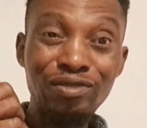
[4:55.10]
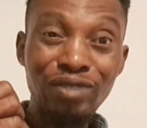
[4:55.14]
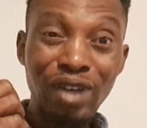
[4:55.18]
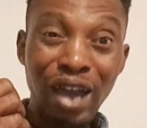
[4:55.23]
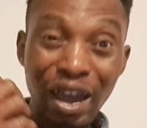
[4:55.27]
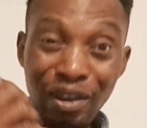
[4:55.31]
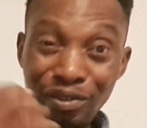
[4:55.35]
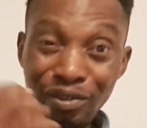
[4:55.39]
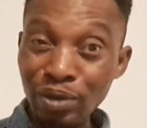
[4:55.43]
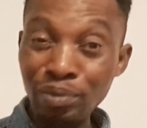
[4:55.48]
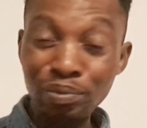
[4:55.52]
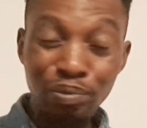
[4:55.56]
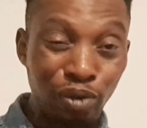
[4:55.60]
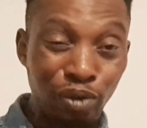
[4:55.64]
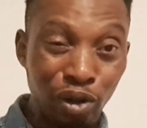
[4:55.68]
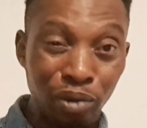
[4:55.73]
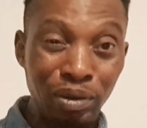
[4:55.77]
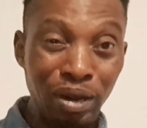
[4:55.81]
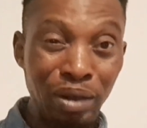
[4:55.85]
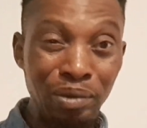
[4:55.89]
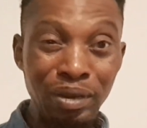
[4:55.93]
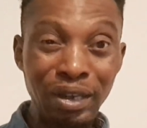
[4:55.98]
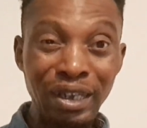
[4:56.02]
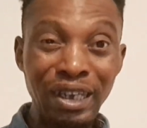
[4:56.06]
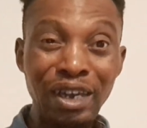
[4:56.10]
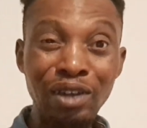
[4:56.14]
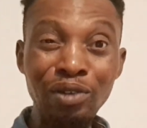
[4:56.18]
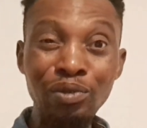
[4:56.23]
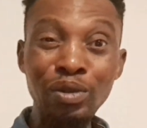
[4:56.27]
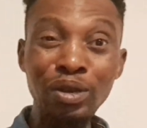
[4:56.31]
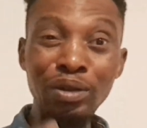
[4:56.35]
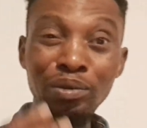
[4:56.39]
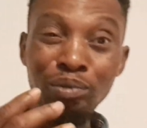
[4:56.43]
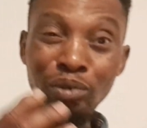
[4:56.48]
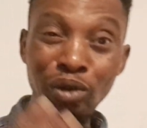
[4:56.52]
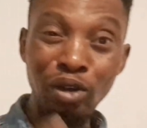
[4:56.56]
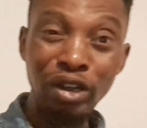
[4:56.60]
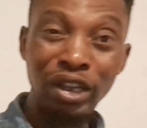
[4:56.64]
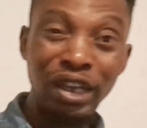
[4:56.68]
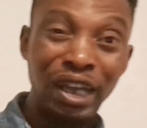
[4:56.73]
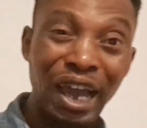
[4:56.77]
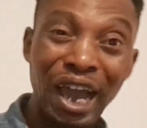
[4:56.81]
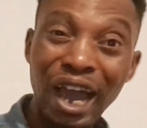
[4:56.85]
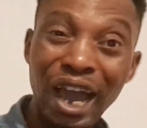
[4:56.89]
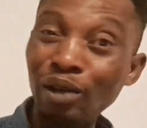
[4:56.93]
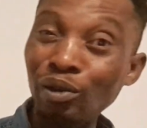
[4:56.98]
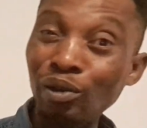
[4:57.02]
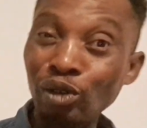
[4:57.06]
having problem again with money,
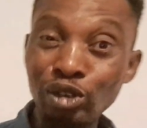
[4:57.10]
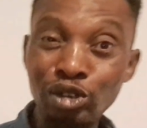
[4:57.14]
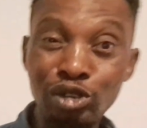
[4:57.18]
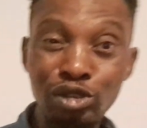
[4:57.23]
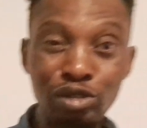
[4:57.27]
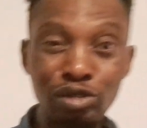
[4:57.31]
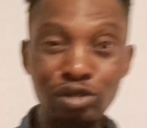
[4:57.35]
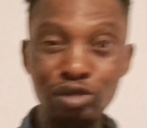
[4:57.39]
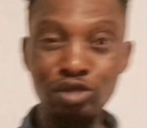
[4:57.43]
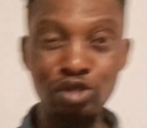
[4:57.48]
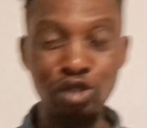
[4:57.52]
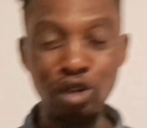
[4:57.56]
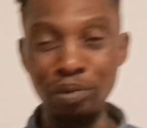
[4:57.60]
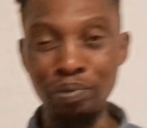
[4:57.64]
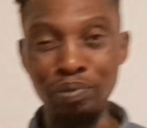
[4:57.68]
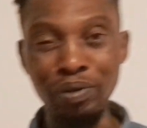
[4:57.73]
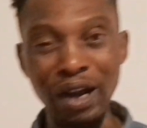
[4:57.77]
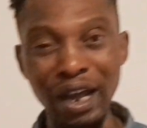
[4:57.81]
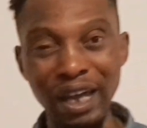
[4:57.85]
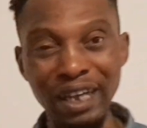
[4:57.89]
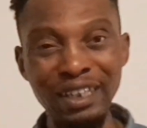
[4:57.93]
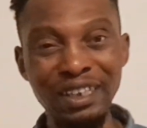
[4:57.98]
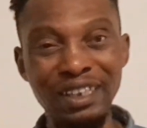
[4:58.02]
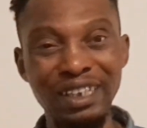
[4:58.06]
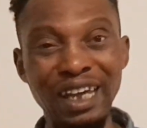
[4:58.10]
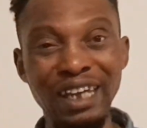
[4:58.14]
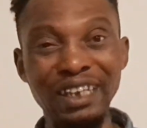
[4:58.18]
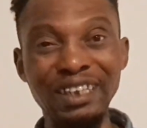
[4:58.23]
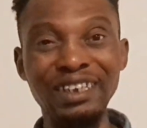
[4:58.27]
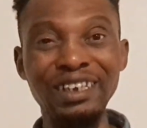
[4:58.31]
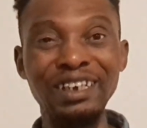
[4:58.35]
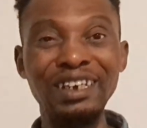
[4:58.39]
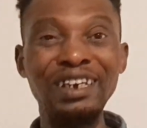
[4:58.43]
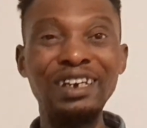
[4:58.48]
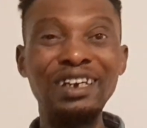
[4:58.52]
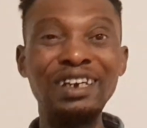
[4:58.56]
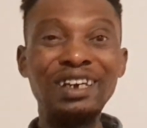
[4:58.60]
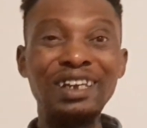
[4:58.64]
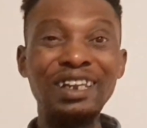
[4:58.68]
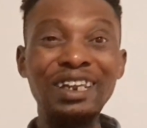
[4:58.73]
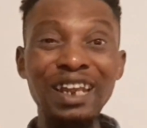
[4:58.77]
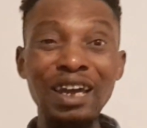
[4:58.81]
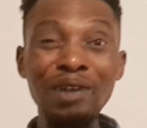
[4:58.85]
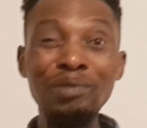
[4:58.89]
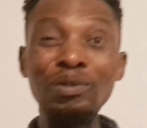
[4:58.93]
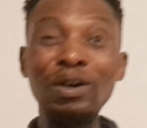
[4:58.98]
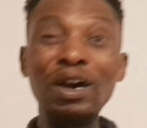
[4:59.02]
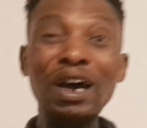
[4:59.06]
I was surprised that
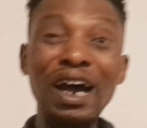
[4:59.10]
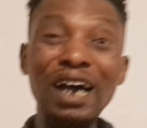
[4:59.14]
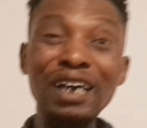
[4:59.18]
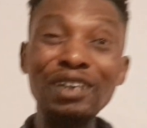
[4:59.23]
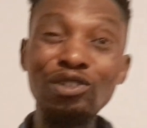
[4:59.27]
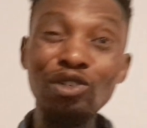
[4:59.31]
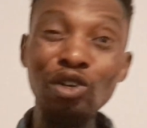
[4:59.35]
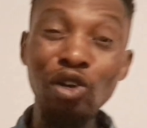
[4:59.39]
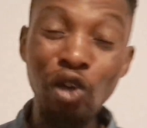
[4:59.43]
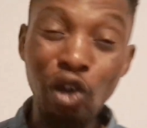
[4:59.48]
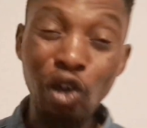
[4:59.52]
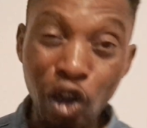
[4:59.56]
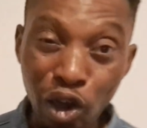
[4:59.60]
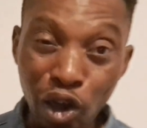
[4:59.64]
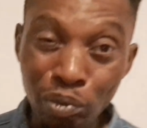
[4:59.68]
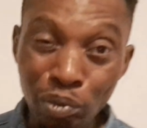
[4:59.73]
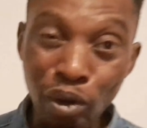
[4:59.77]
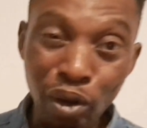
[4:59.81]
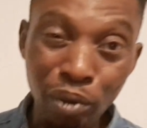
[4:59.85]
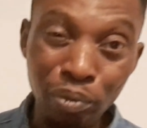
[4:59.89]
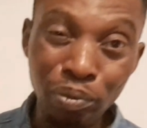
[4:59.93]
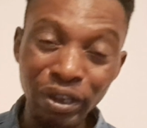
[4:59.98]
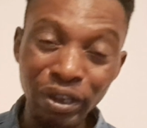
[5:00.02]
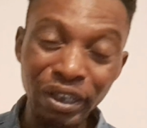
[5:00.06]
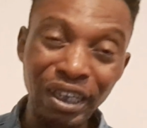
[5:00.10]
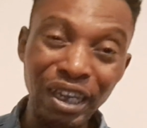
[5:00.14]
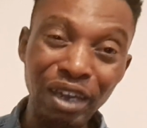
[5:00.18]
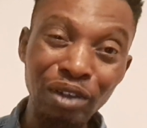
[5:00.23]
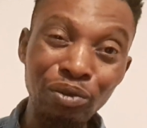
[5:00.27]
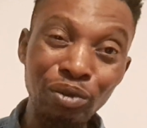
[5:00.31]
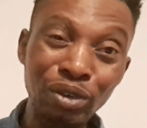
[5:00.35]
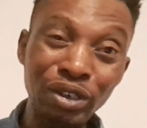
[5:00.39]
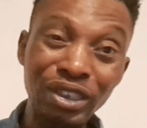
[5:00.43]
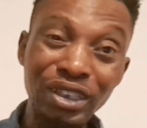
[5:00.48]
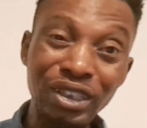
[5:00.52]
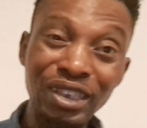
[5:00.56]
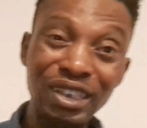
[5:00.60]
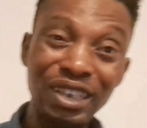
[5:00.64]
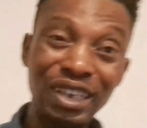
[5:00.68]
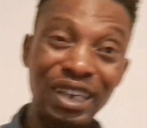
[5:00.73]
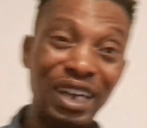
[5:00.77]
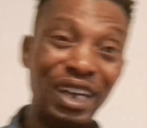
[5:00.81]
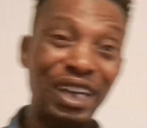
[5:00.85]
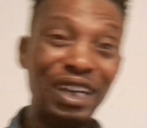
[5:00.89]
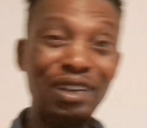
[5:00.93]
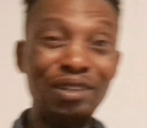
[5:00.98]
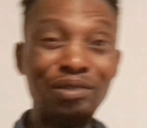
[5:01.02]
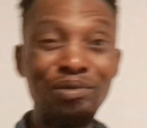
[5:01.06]
Lemon has to come again with
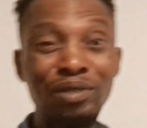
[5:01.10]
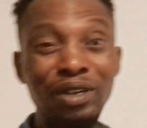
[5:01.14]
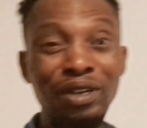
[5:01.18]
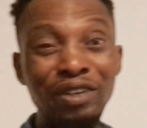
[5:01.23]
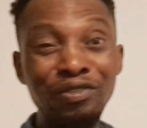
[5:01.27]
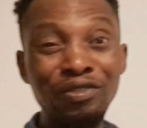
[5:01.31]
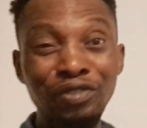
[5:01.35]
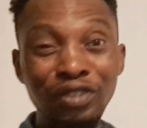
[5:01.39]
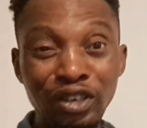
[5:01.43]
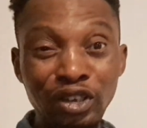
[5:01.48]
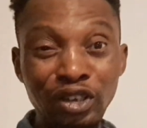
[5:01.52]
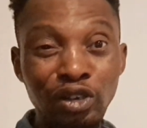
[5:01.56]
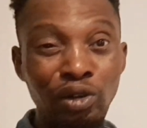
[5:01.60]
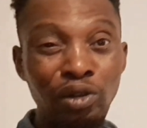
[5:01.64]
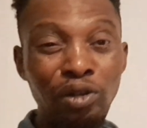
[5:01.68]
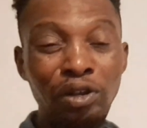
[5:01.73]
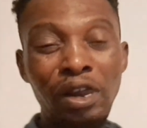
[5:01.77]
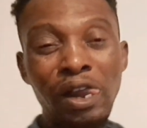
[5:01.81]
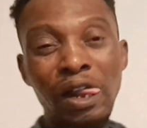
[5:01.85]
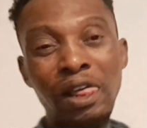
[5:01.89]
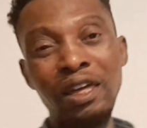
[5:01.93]
a video.